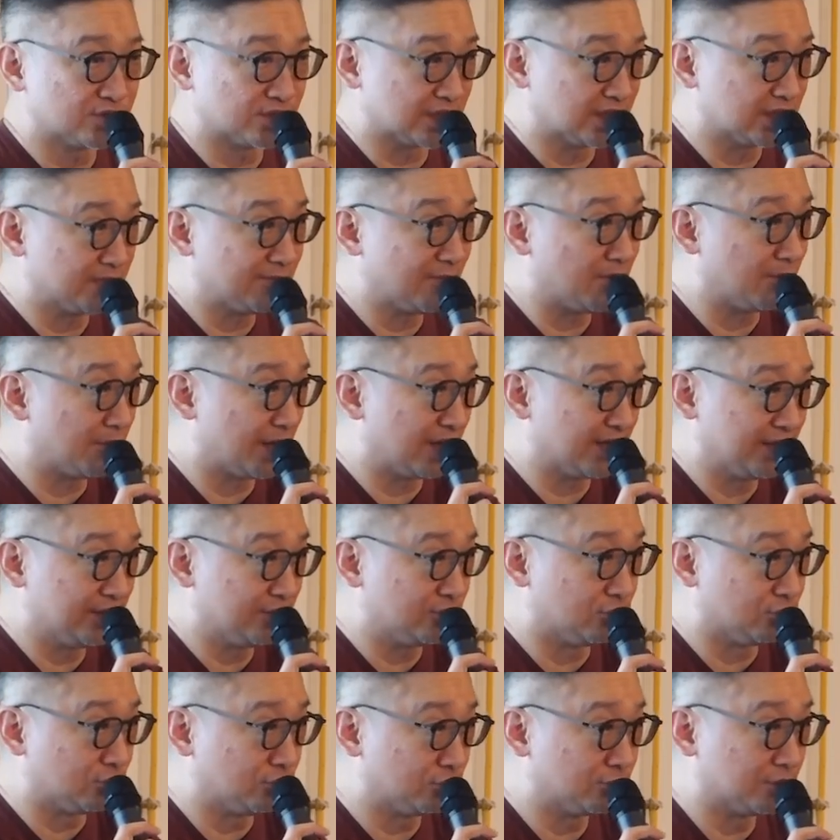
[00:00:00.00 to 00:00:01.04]
a certain amount of money
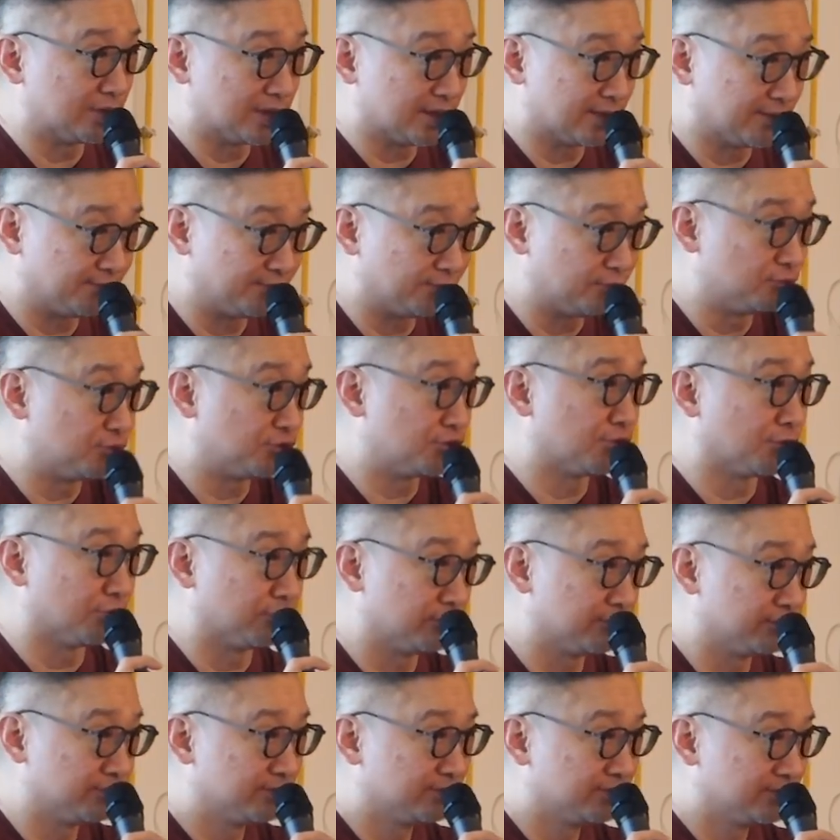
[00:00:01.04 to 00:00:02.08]
to do a full show,
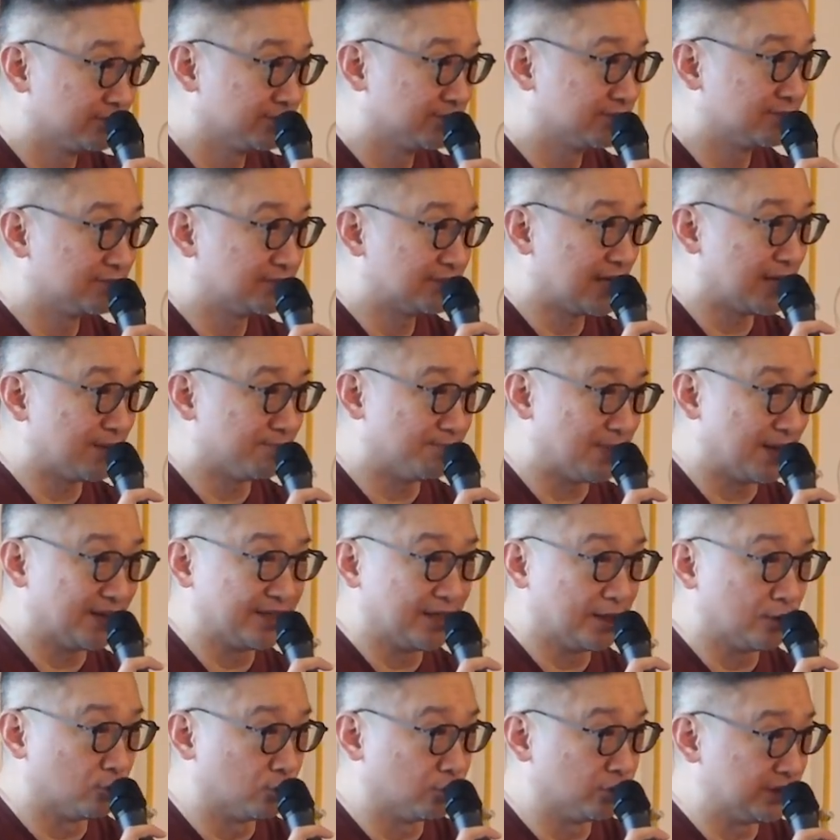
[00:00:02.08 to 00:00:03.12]
but
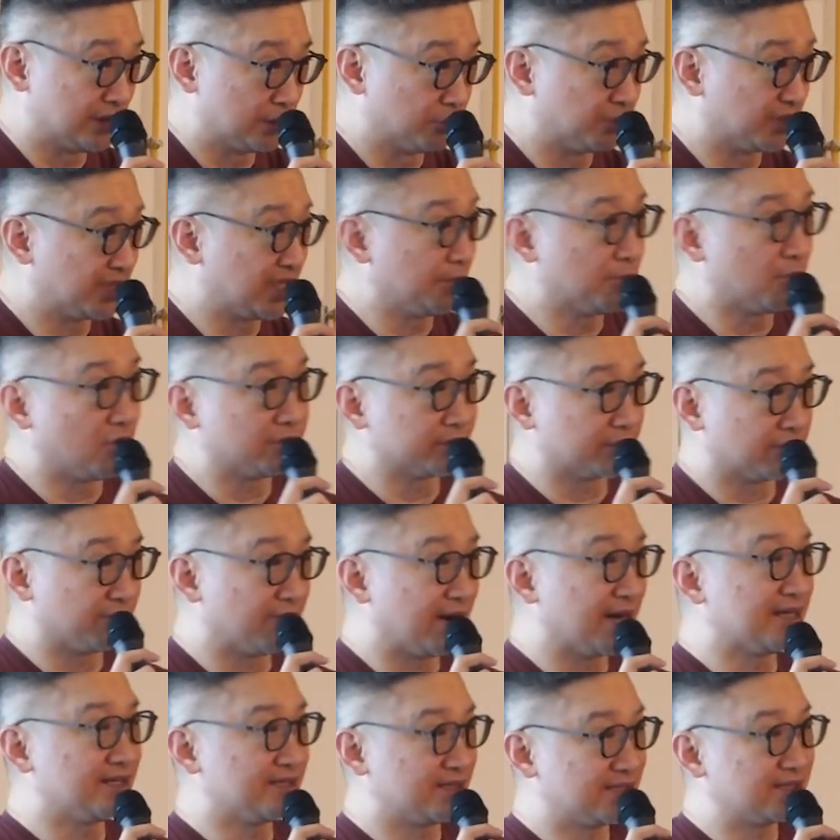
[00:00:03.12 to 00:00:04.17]
they, all, they will keep all the
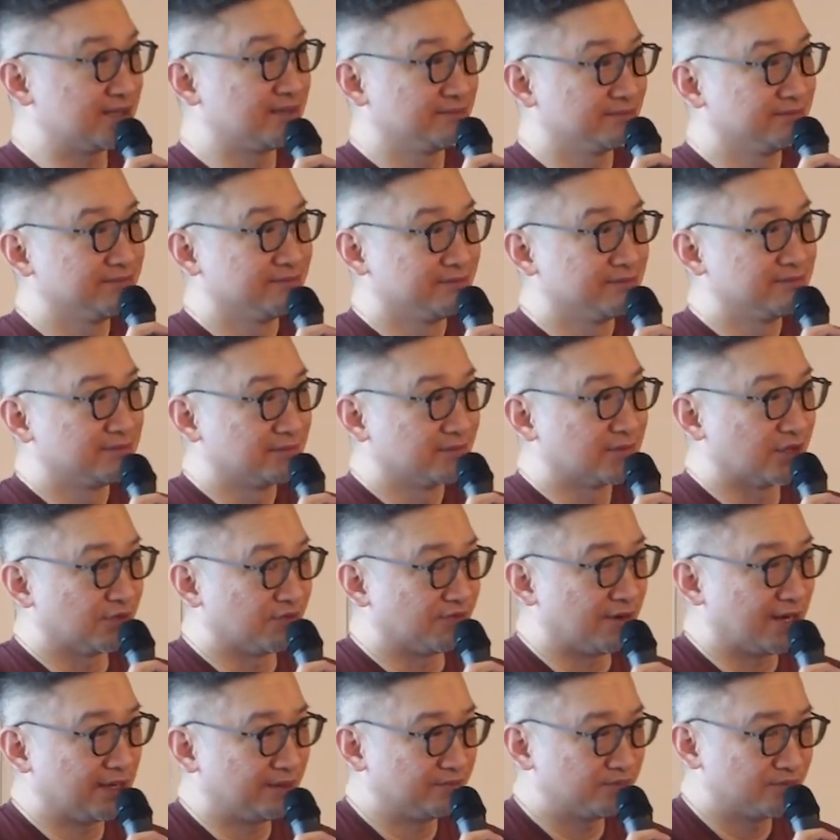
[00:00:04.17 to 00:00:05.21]
rights,
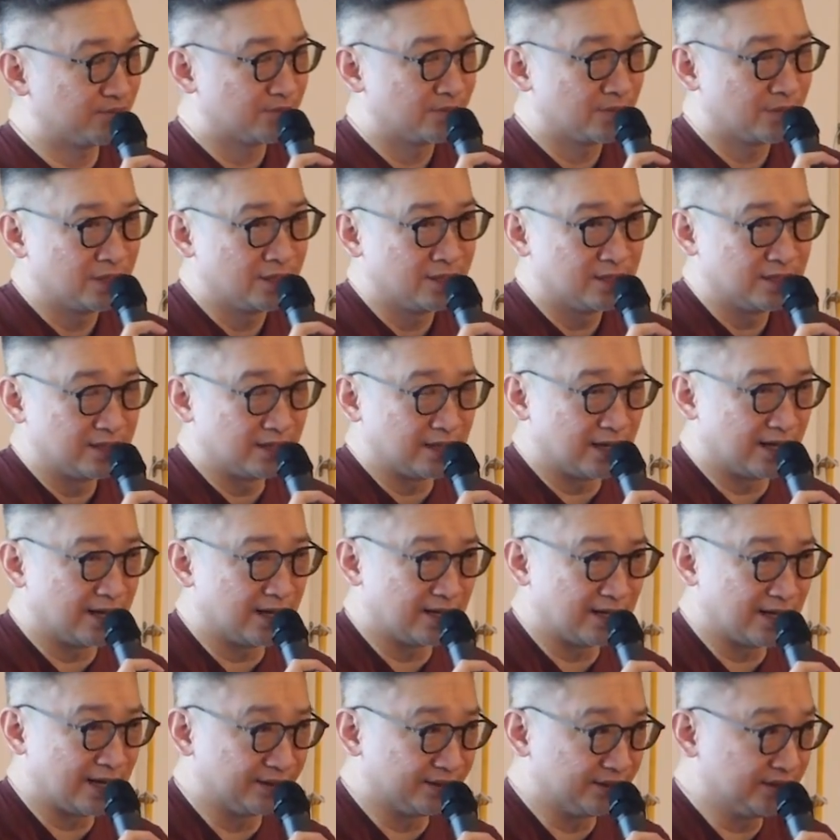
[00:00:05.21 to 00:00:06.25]
right?
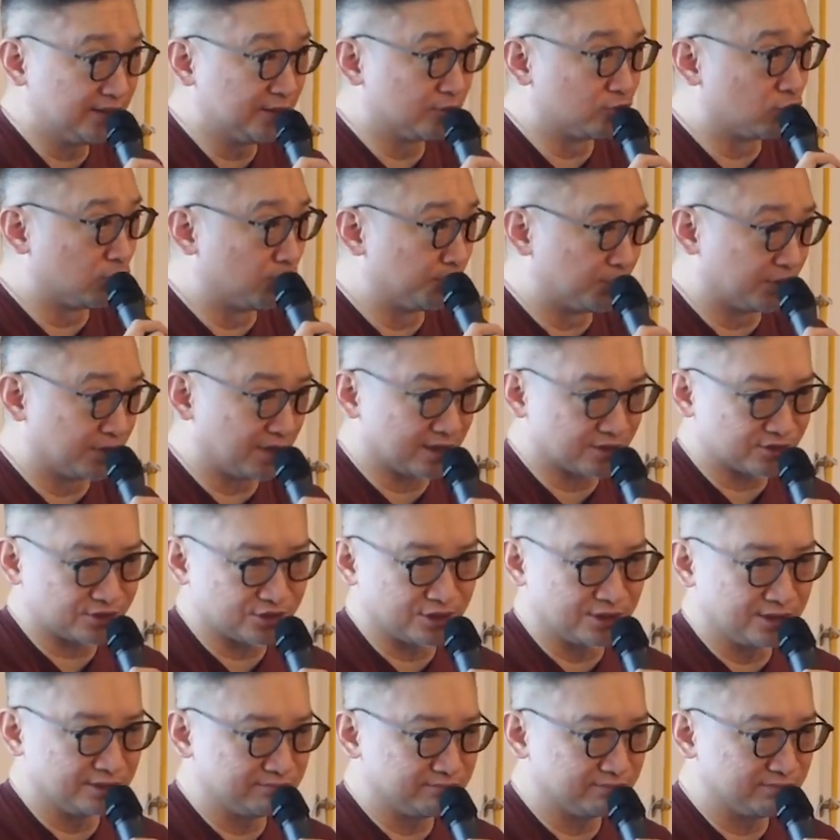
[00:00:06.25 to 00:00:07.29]
Uh, under a
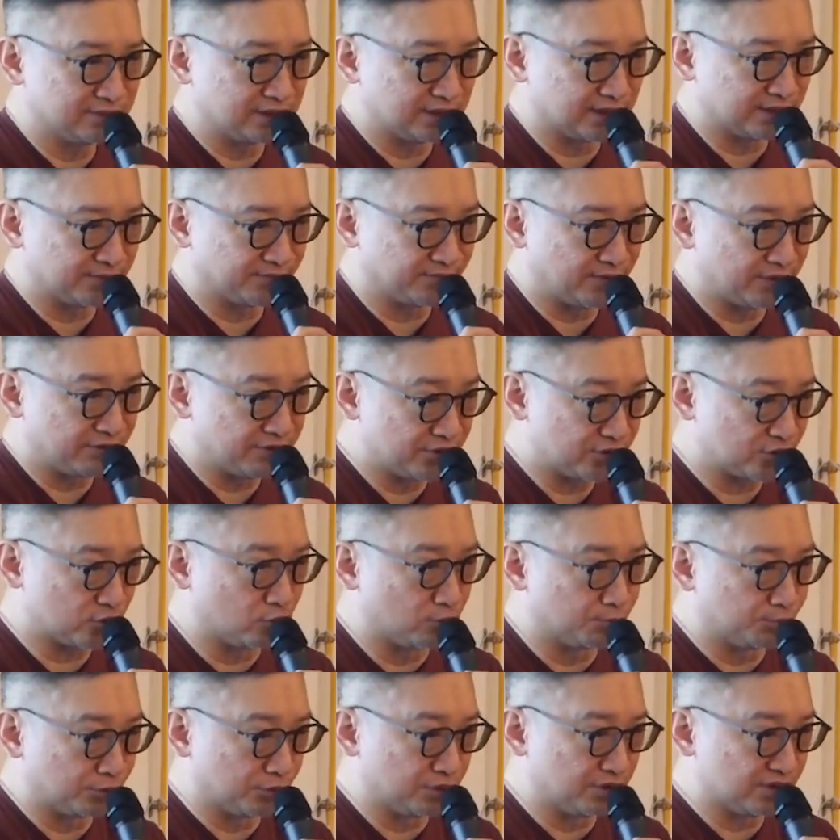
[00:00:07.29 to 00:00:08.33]
co-production, the various
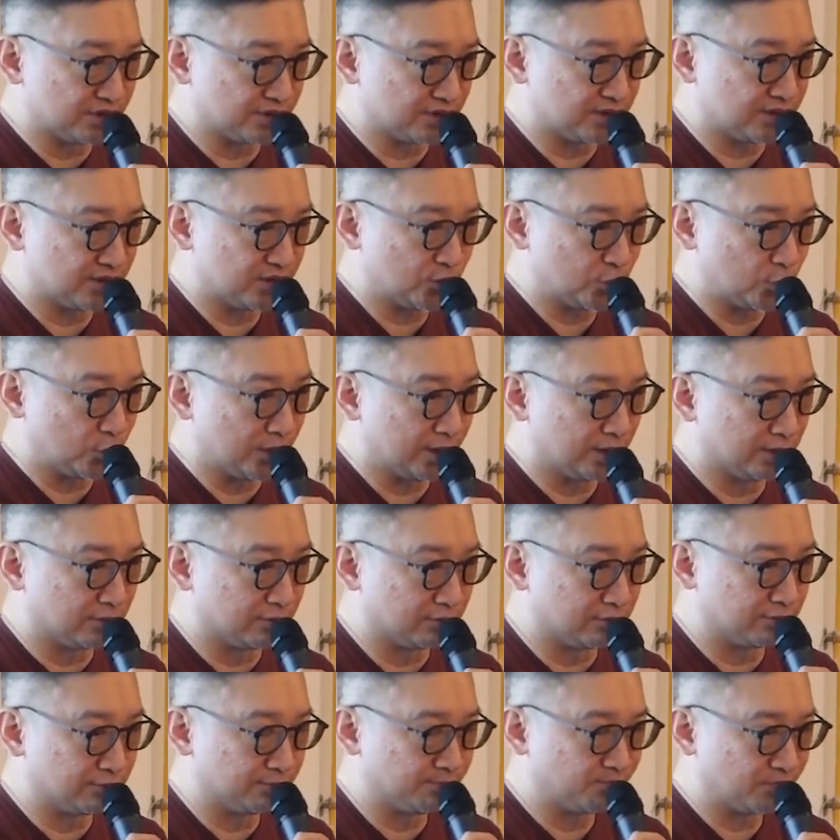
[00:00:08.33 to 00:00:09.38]
co-producers
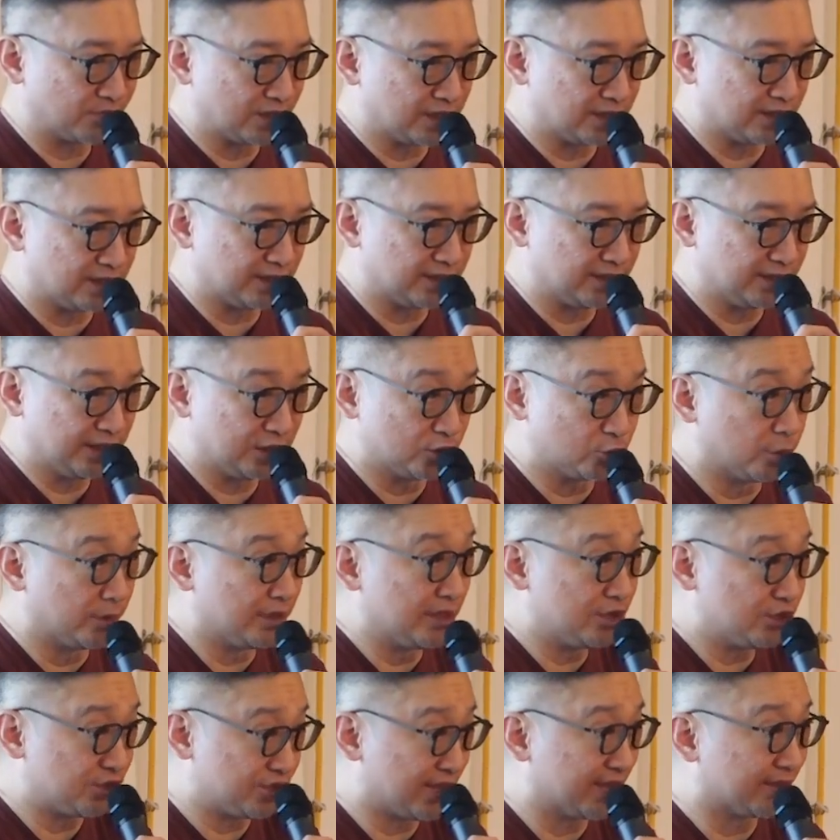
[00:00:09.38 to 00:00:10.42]
will uh,
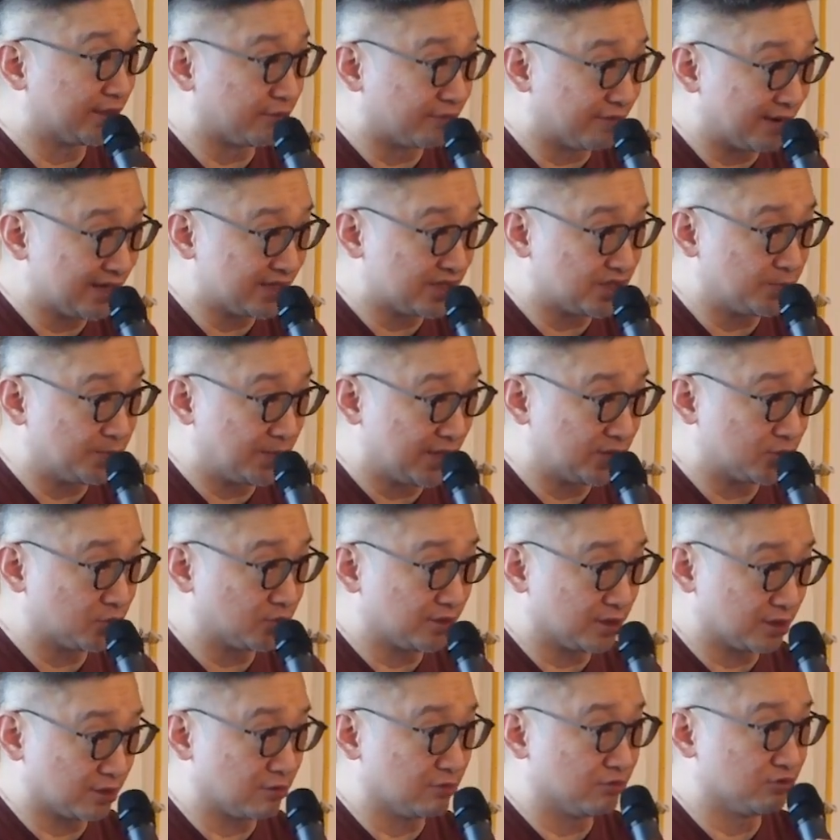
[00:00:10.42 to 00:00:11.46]
equally share the rights based on
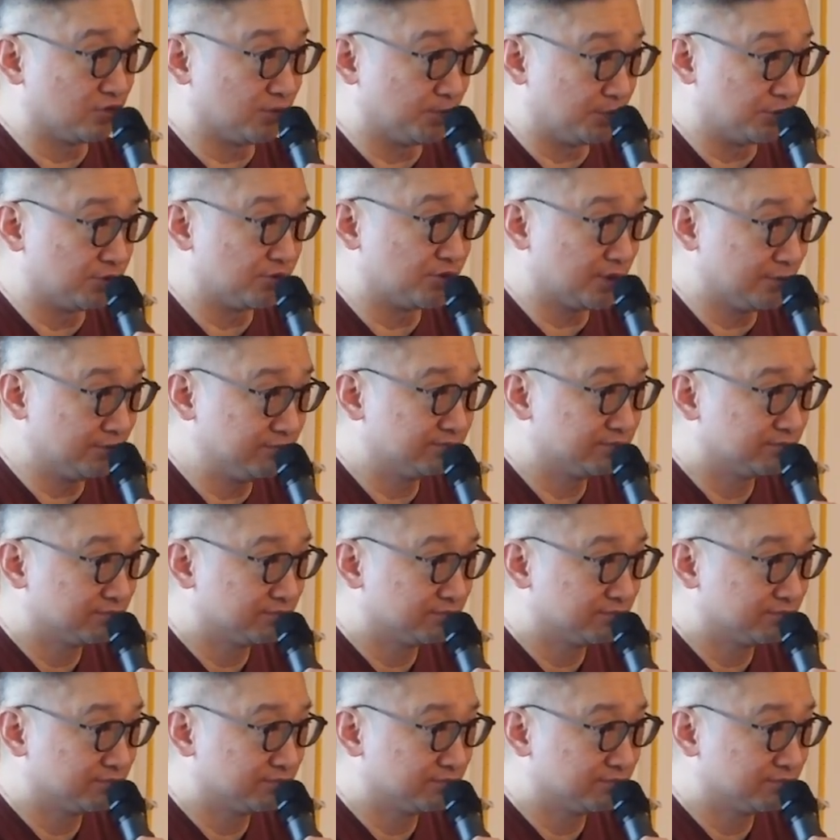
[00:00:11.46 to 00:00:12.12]
their contribution,